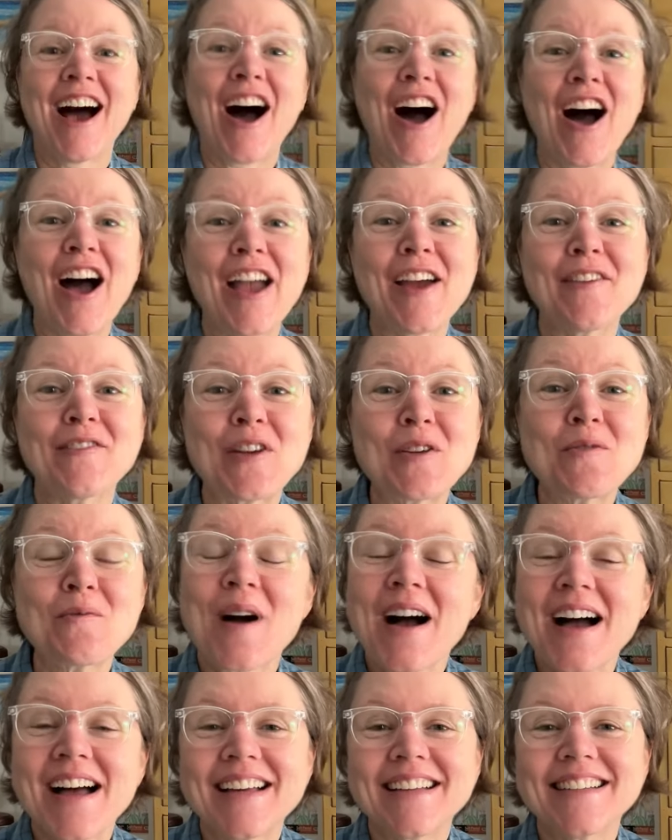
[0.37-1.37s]
Hi
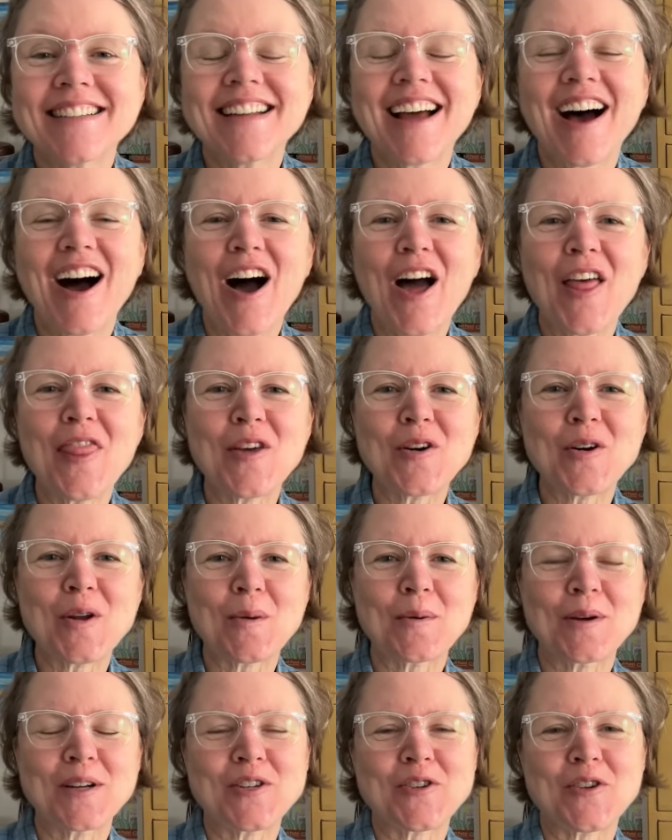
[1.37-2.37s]
everyone. I thought I
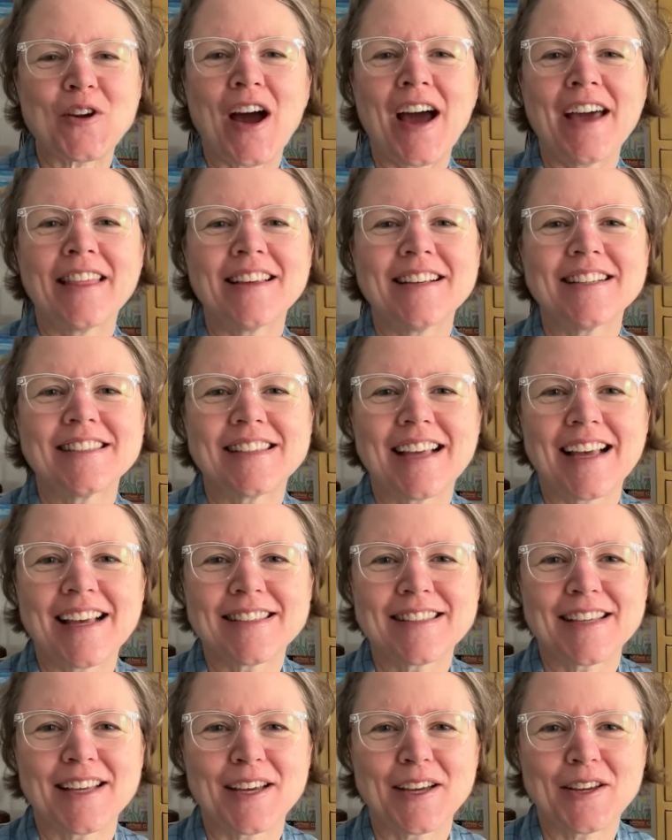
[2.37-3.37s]
would try this
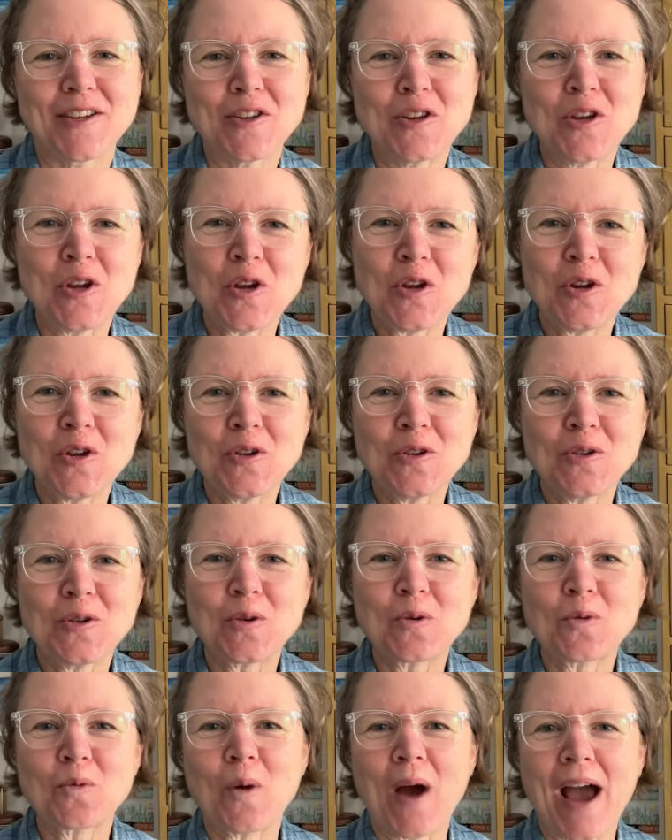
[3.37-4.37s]
as a new
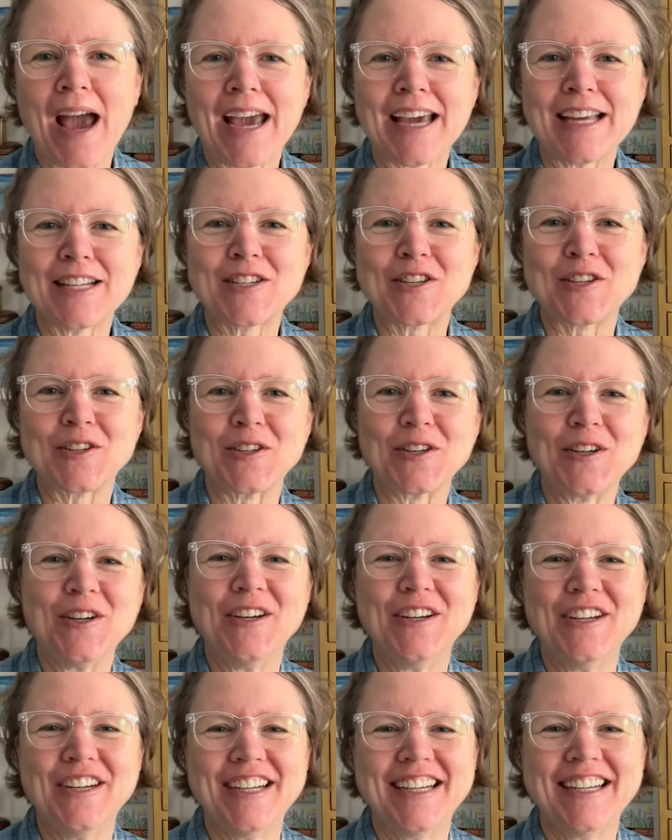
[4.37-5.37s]
way to
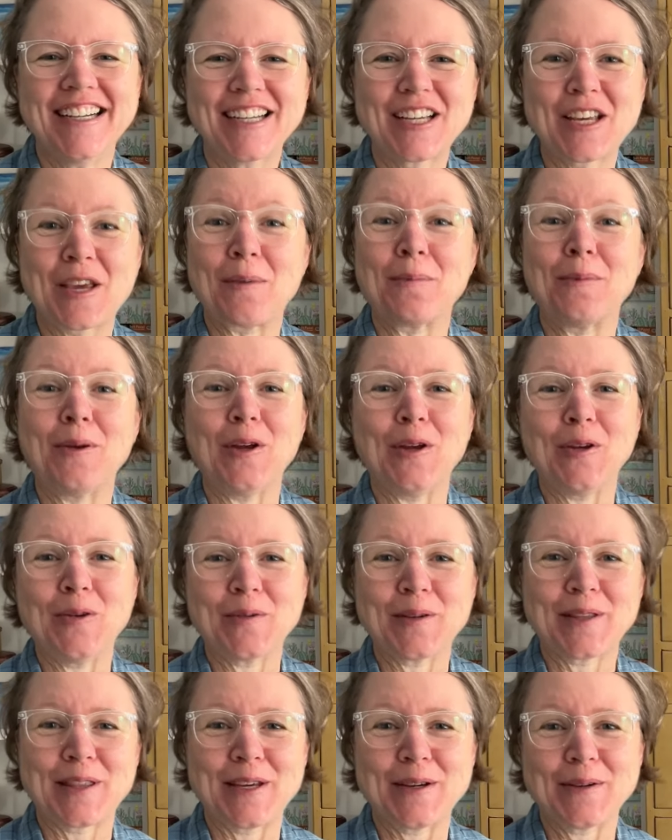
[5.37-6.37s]
commune
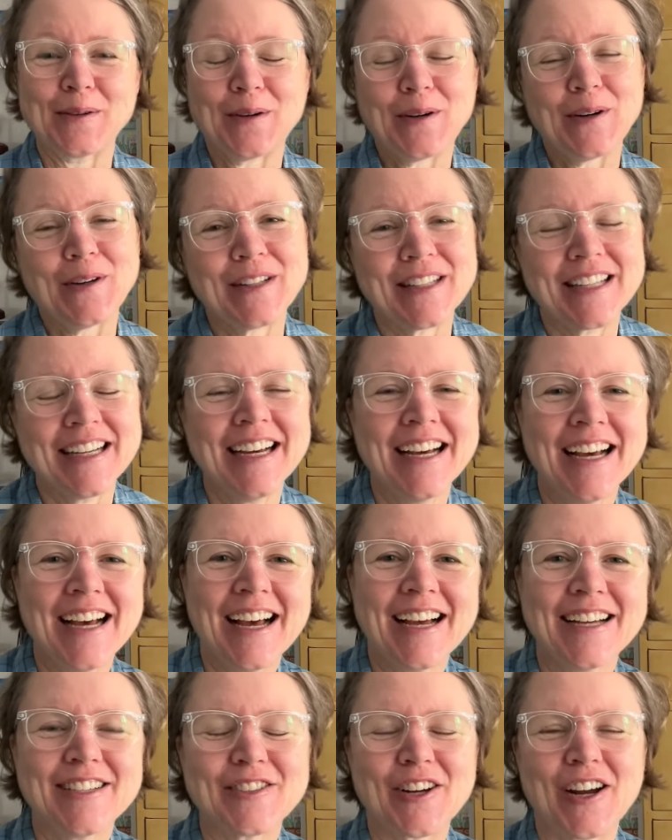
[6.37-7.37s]
with you all
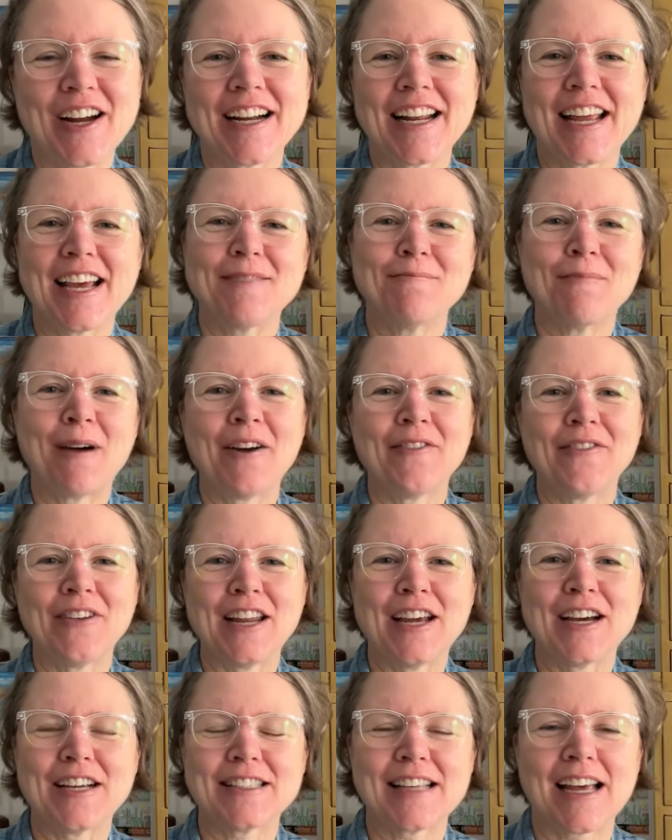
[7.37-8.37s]
and try and get my
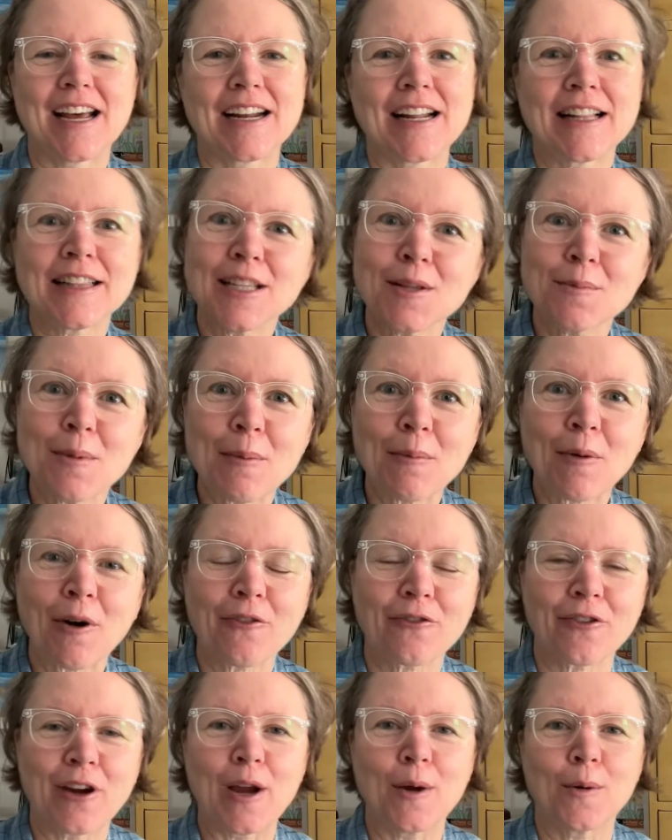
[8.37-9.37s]
videos out a little bit
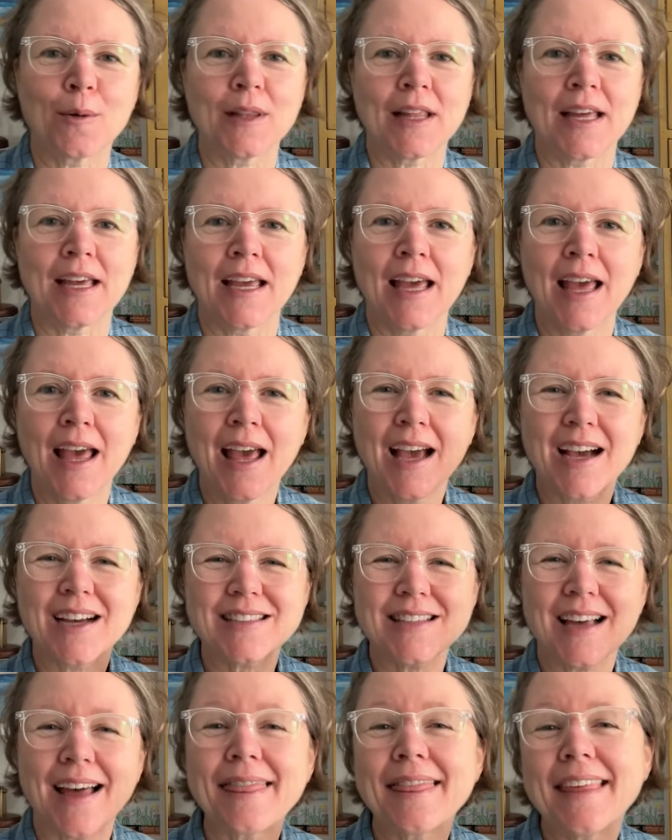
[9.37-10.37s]
more frequently
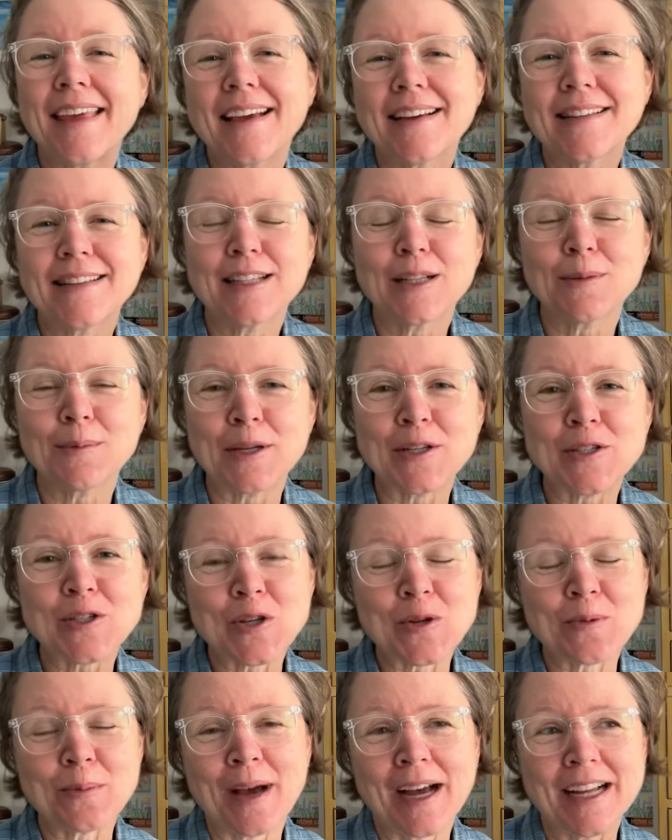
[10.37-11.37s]
because I think a little bit
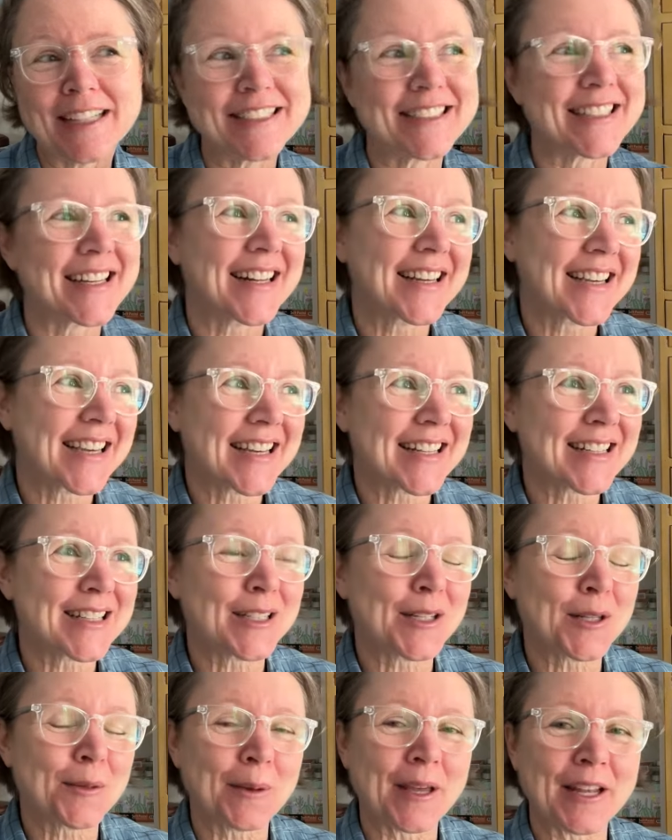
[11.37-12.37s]
too much and I get a
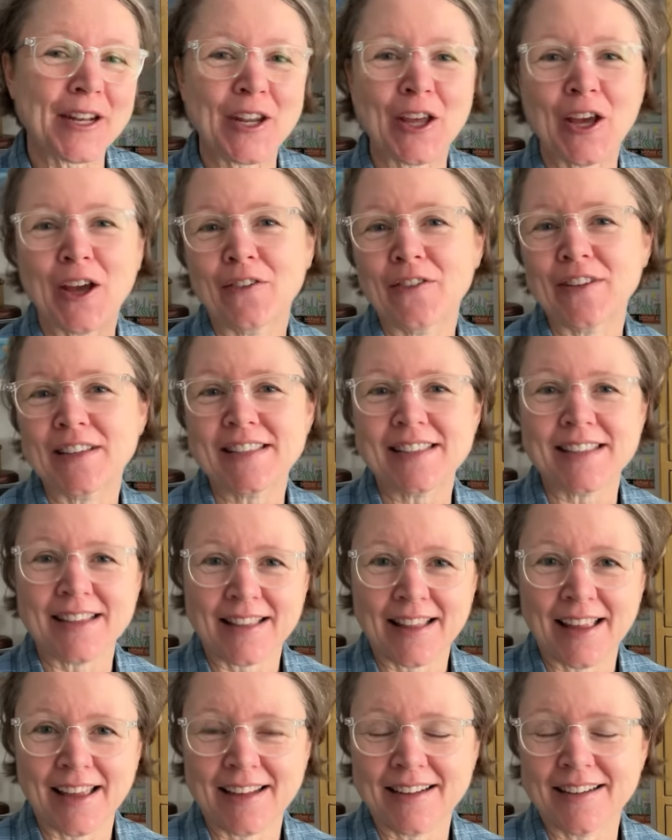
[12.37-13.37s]
little bit nervous
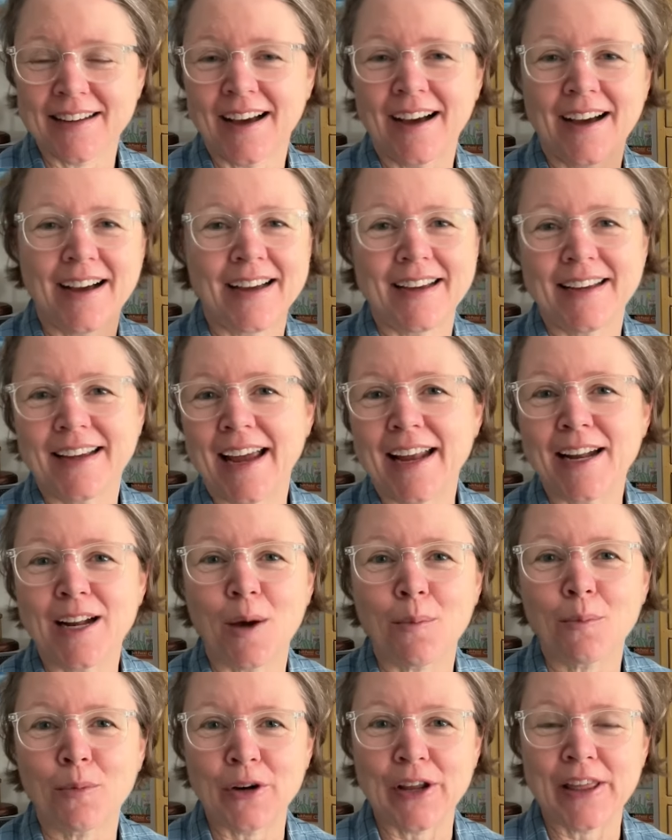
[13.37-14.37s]
and then I end
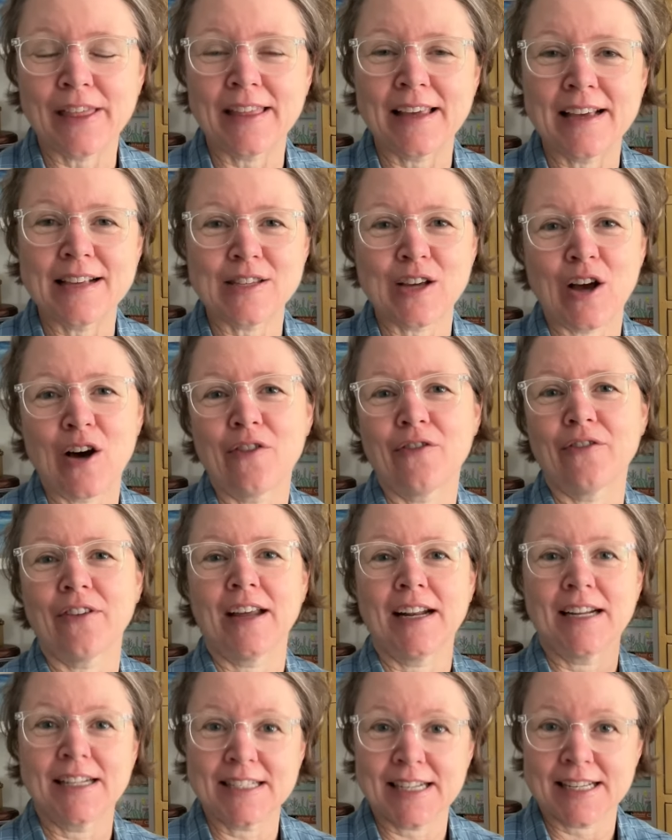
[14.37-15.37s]
up putting things off
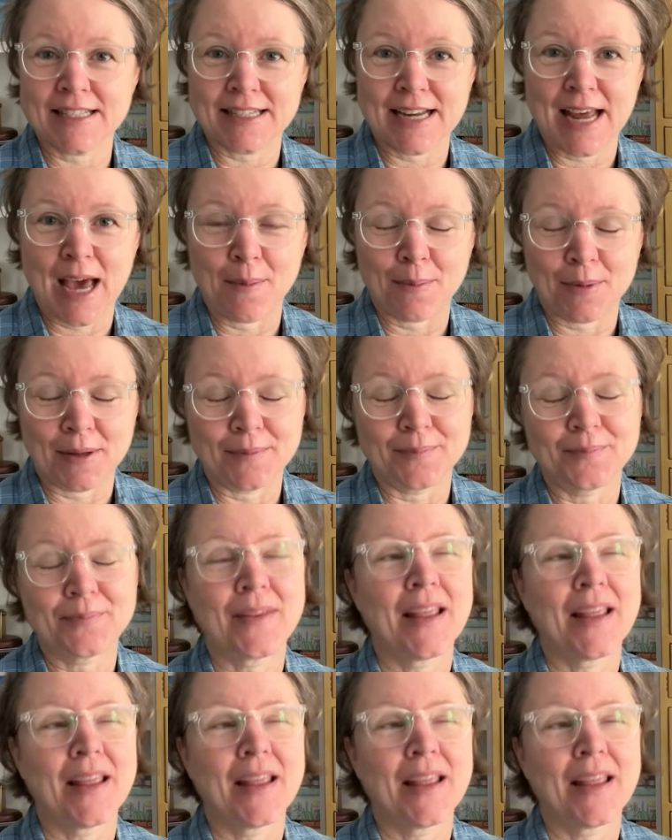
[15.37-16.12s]
and it doesn't happen.